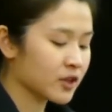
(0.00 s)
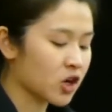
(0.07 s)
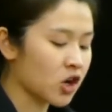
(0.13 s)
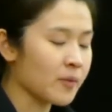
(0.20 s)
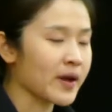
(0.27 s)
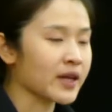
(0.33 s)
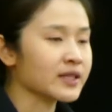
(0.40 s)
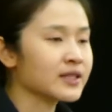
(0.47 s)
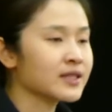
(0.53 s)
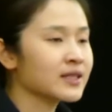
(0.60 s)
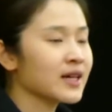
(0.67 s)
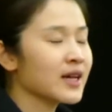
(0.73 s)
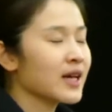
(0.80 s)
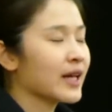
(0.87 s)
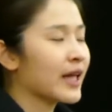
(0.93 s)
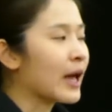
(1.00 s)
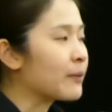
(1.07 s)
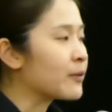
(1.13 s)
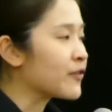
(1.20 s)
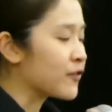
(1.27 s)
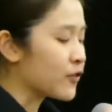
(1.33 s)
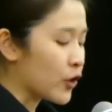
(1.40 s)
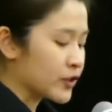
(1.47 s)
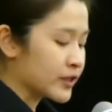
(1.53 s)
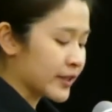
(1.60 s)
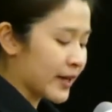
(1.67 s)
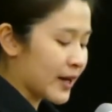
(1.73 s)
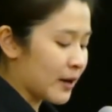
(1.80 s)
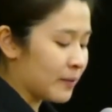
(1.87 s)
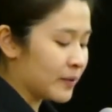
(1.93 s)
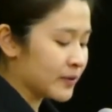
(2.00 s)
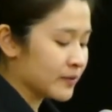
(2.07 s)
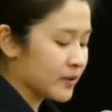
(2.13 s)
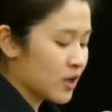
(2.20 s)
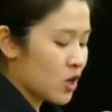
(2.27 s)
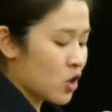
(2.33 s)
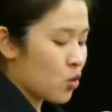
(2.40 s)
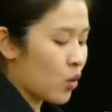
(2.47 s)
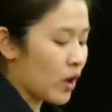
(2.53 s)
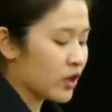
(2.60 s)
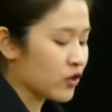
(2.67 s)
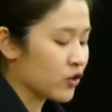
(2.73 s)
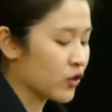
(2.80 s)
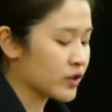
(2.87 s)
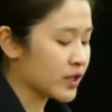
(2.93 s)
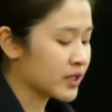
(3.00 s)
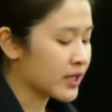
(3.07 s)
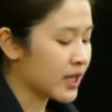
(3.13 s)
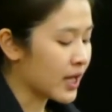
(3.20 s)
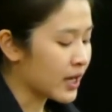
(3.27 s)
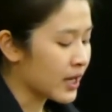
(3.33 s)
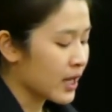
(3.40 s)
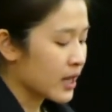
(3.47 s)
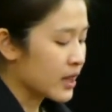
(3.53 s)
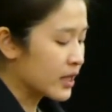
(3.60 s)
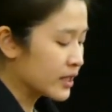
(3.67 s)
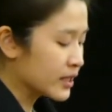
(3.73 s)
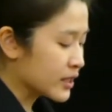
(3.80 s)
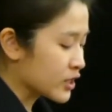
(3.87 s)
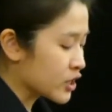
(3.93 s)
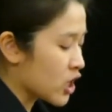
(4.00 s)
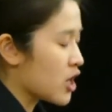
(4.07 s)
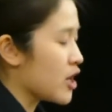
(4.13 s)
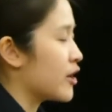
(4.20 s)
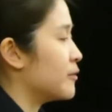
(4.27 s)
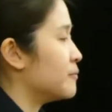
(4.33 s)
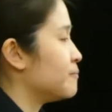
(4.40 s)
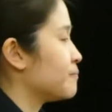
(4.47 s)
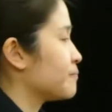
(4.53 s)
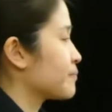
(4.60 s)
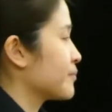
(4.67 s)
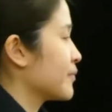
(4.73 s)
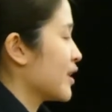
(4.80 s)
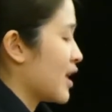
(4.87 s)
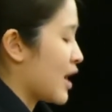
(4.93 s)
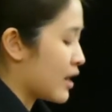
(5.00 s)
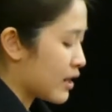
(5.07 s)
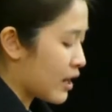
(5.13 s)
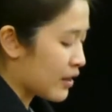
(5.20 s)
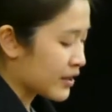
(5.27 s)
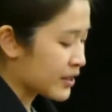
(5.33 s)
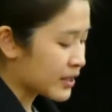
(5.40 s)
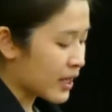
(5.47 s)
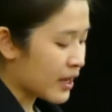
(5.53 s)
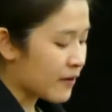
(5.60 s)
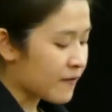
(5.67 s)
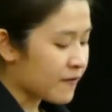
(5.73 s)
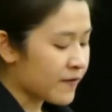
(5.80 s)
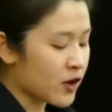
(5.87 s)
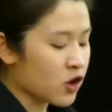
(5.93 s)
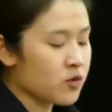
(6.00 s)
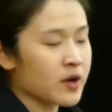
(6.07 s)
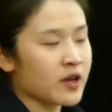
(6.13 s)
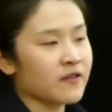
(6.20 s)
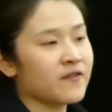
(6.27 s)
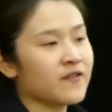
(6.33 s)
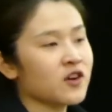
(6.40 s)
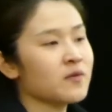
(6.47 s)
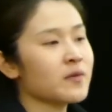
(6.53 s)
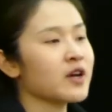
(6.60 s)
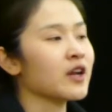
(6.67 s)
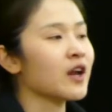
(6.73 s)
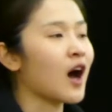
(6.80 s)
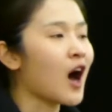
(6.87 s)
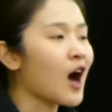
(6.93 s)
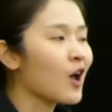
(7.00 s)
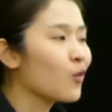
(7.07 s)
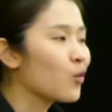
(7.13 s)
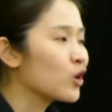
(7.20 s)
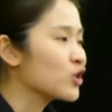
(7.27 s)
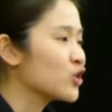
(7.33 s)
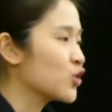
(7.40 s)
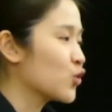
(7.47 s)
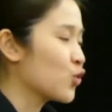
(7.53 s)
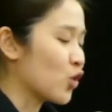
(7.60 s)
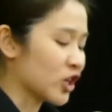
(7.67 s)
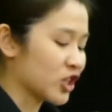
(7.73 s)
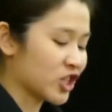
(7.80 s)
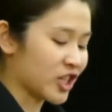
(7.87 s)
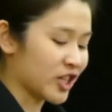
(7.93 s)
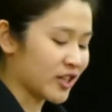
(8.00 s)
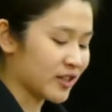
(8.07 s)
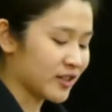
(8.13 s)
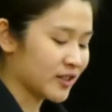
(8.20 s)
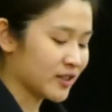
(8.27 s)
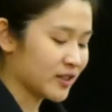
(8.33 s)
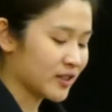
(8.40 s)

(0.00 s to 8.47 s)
Comments kept floating up. One user said, "This is hot." Another said, film it, I want to watch it."